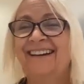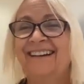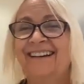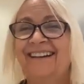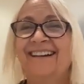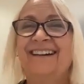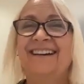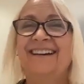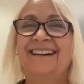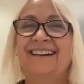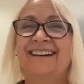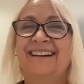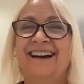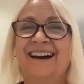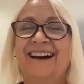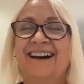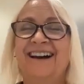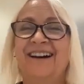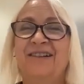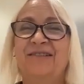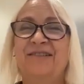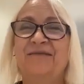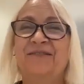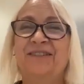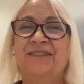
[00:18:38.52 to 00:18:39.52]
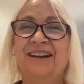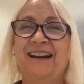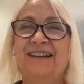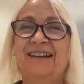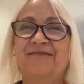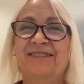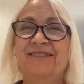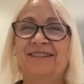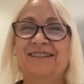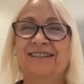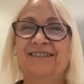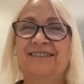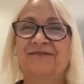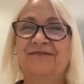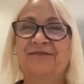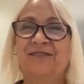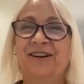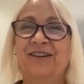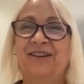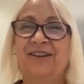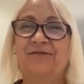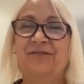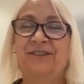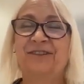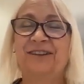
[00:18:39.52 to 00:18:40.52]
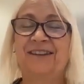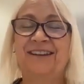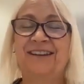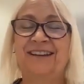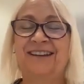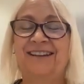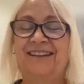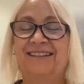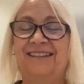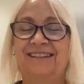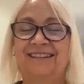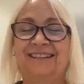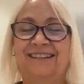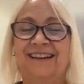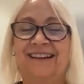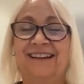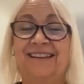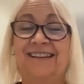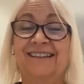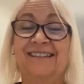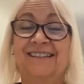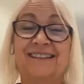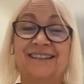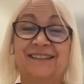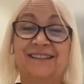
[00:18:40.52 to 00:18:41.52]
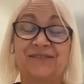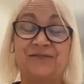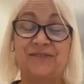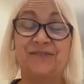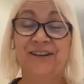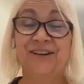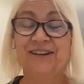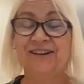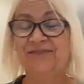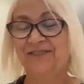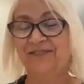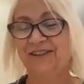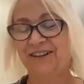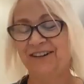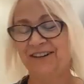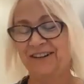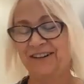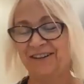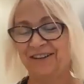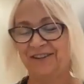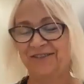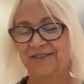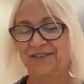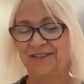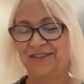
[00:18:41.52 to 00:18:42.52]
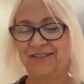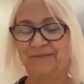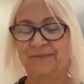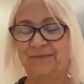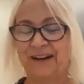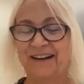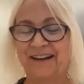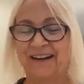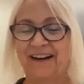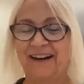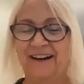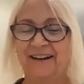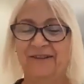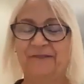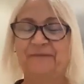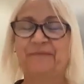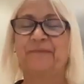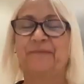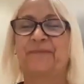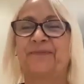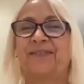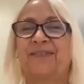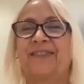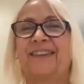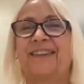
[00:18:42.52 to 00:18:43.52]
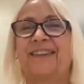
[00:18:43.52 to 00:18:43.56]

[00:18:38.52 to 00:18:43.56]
thing that I was involved with, and this is very, very close to my heart.